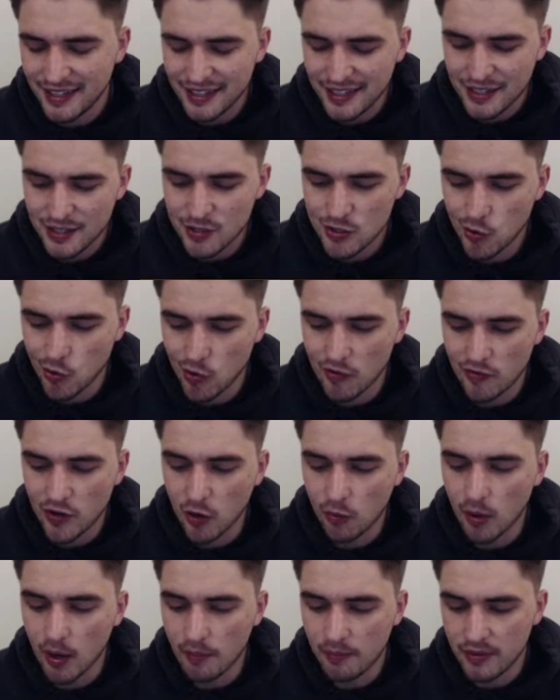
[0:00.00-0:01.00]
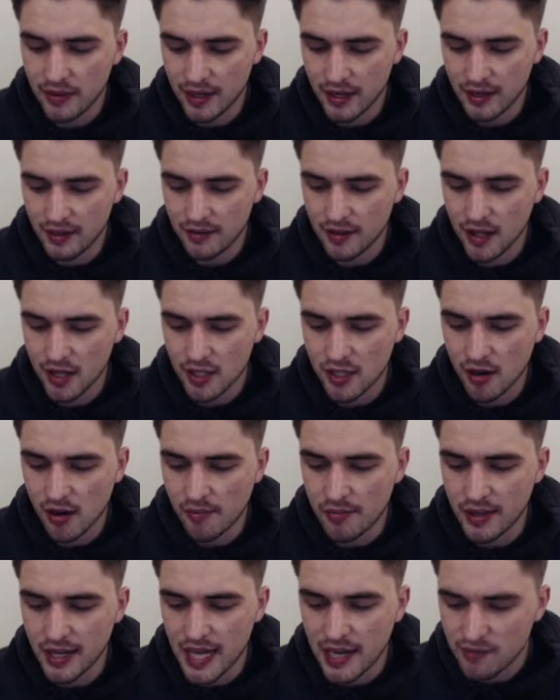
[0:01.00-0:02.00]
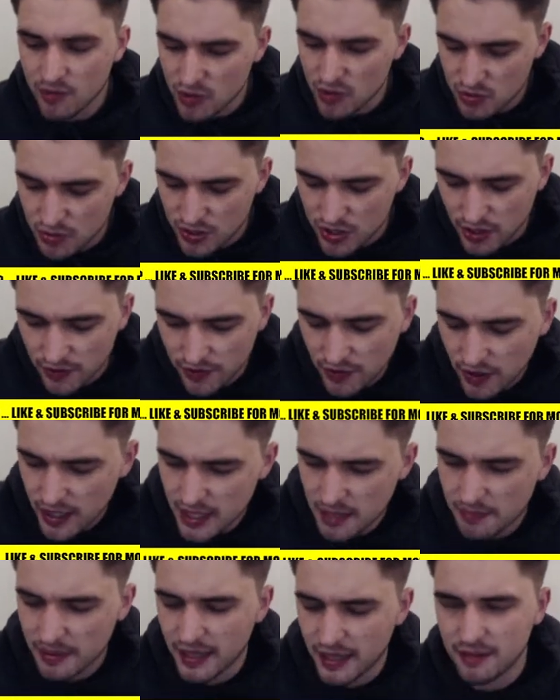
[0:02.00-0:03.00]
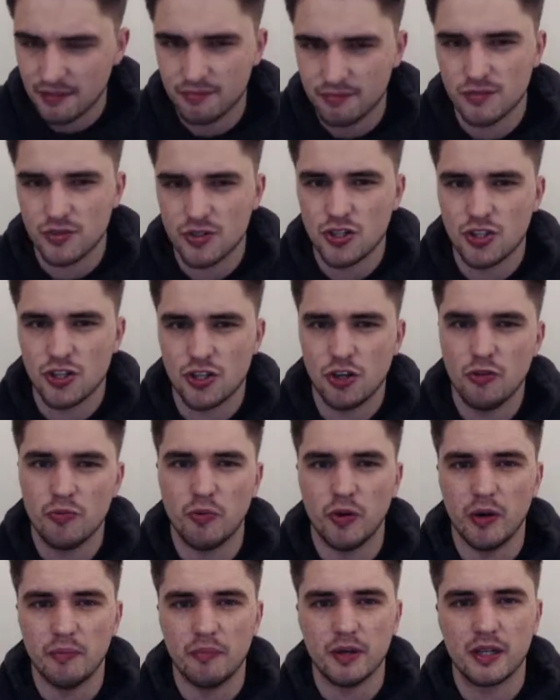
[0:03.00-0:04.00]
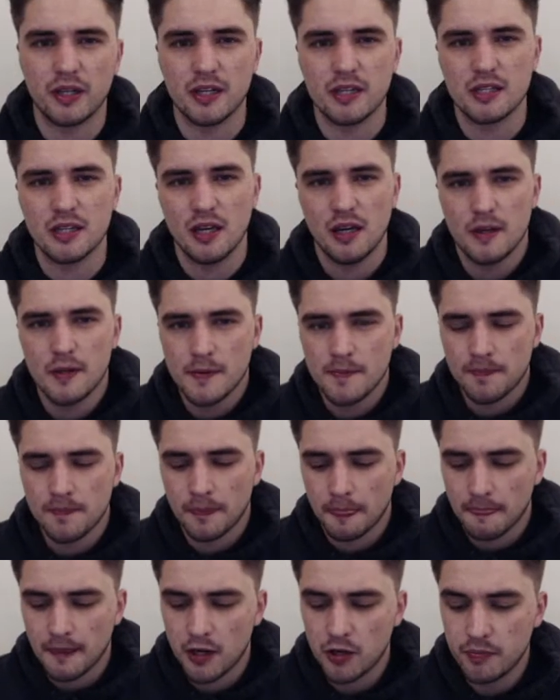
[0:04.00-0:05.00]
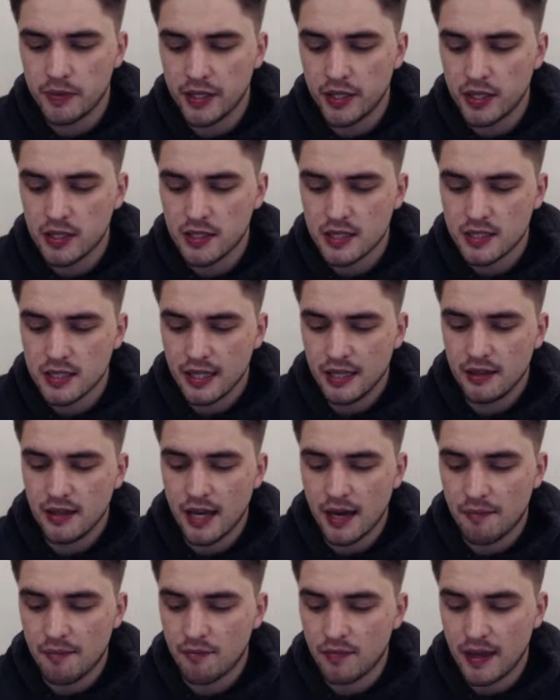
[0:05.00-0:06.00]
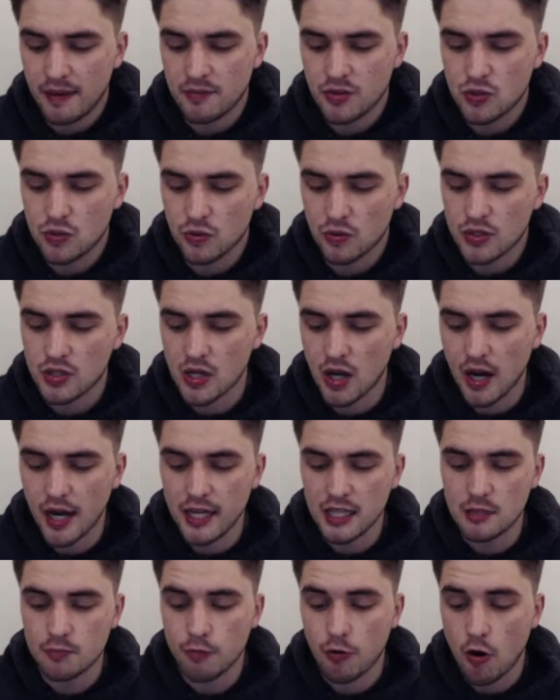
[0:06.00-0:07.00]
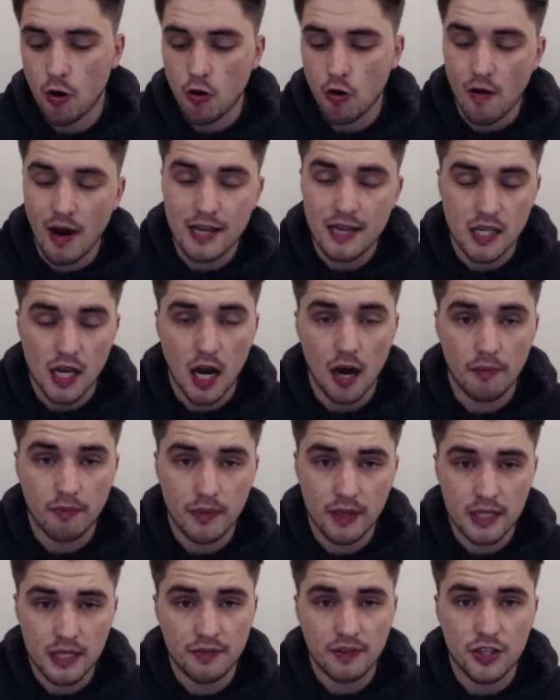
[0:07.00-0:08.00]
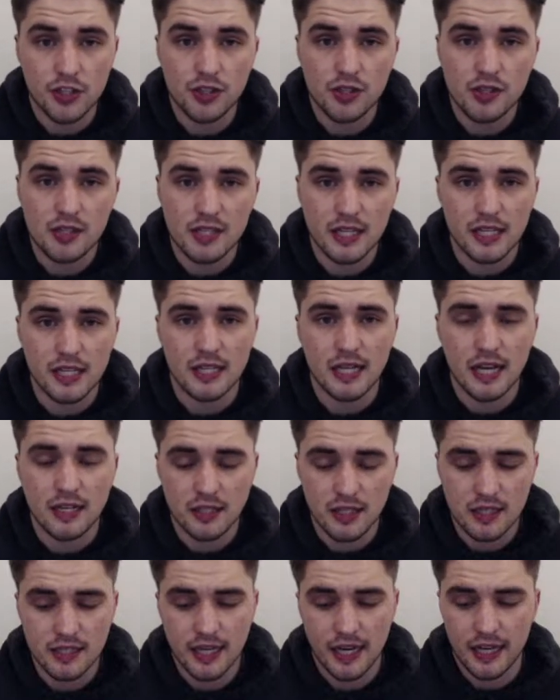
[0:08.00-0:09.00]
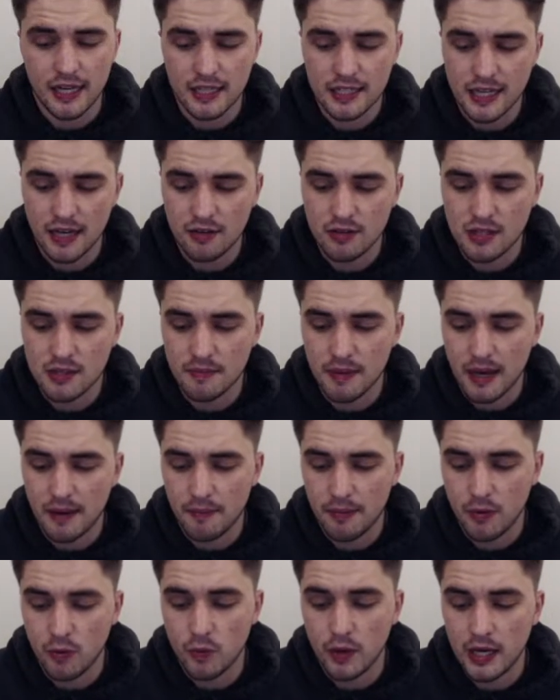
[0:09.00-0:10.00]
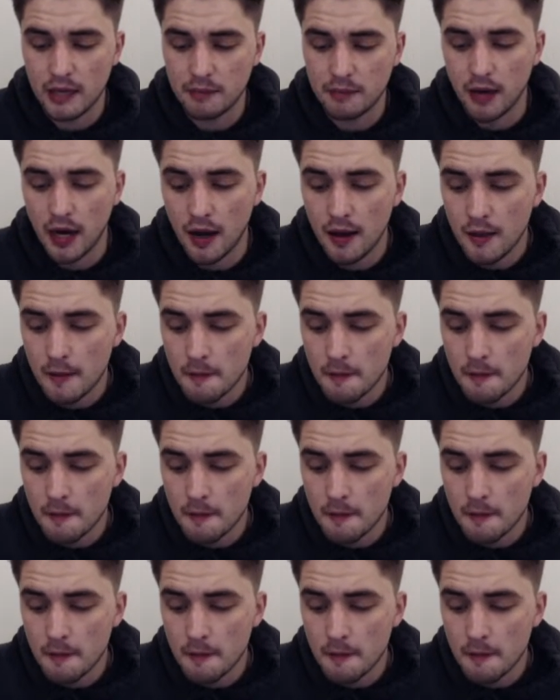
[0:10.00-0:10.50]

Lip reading: sort of go up the levels, which I find a bit stupid because it would be good to see them sort of sides progress up the divisions. And as I say, it sounds a bit weird, but